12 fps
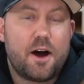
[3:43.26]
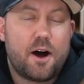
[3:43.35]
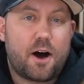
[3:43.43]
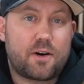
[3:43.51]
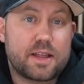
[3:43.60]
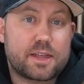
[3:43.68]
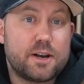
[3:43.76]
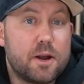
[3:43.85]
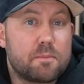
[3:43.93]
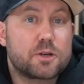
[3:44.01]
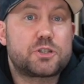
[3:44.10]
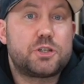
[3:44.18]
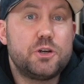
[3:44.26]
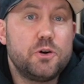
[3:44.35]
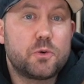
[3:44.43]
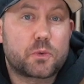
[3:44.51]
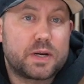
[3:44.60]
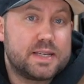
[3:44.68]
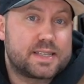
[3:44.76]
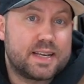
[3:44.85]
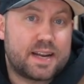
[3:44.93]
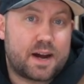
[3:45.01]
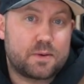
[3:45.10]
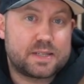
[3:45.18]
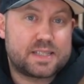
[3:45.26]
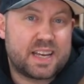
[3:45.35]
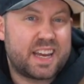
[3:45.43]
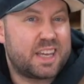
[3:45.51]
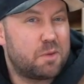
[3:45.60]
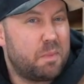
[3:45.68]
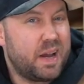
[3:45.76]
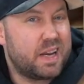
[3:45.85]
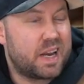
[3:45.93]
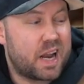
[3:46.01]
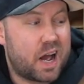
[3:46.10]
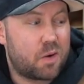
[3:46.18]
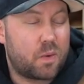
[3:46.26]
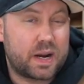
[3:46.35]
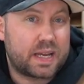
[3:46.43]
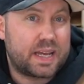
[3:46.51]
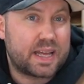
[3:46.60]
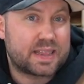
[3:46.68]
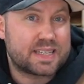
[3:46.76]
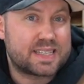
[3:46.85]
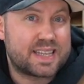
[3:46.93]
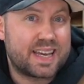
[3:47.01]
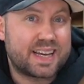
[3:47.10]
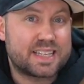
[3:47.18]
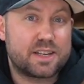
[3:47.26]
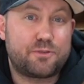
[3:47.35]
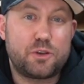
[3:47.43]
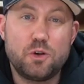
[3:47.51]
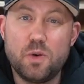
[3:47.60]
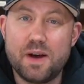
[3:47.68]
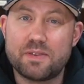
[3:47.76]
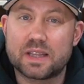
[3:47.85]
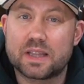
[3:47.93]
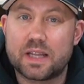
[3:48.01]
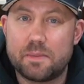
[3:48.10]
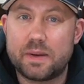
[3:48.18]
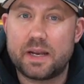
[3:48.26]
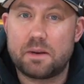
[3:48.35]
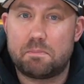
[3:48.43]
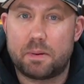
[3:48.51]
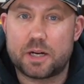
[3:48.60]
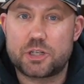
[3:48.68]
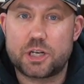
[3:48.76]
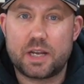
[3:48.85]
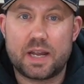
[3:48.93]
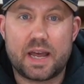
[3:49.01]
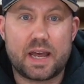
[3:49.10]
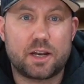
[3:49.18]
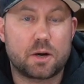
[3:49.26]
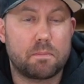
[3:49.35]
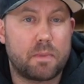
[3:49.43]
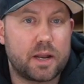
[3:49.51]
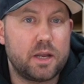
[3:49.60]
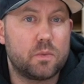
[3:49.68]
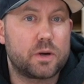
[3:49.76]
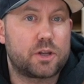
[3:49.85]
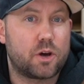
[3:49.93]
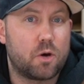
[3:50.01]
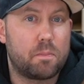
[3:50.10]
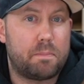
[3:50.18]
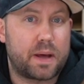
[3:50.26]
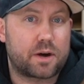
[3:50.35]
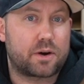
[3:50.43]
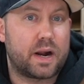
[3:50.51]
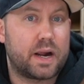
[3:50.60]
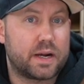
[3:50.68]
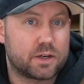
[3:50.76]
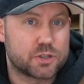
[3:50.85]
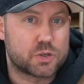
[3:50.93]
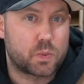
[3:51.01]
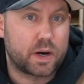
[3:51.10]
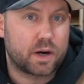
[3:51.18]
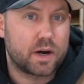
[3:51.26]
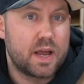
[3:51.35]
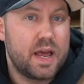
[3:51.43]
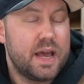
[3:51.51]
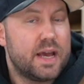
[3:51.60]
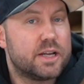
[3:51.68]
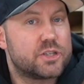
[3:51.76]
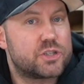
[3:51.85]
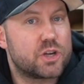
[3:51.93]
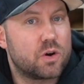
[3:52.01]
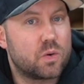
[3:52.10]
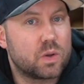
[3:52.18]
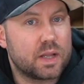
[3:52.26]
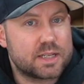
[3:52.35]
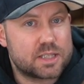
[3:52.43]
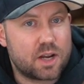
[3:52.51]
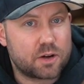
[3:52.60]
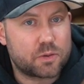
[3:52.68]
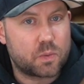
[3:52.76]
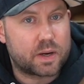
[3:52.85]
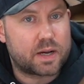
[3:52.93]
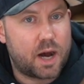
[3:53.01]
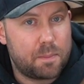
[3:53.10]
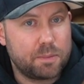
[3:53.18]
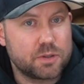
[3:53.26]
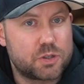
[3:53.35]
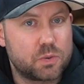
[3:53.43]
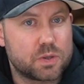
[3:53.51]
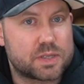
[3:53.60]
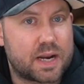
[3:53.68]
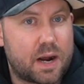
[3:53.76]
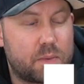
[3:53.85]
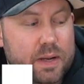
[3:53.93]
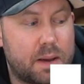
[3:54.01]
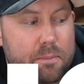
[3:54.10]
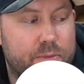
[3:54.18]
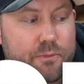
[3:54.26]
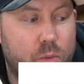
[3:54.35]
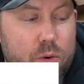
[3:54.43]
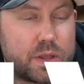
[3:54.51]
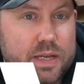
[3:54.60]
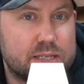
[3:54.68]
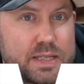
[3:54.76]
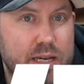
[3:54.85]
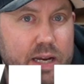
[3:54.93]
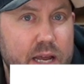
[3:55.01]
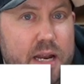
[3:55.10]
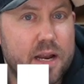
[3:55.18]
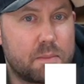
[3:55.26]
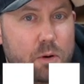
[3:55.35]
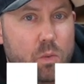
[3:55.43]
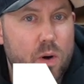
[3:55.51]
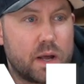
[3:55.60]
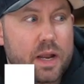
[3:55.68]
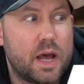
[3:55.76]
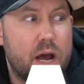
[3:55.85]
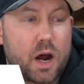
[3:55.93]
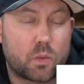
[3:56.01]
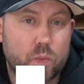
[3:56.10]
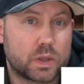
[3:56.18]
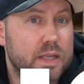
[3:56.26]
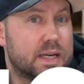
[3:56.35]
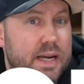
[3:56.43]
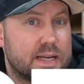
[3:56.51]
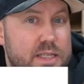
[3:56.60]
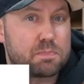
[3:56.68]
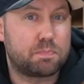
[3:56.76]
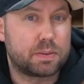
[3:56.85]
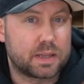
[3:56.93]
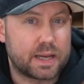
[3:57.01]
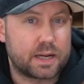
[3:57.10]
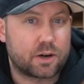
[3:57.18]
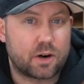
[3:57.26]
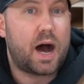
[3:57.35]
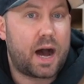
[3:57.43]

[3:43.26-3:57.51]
All right, the number 2 reason I would say you might not want to get this thing is if you have a limited budget and your money would go better elsewhere. And so let's talk through a couple tools that I would get before this thing. Number 1, a really nice planer.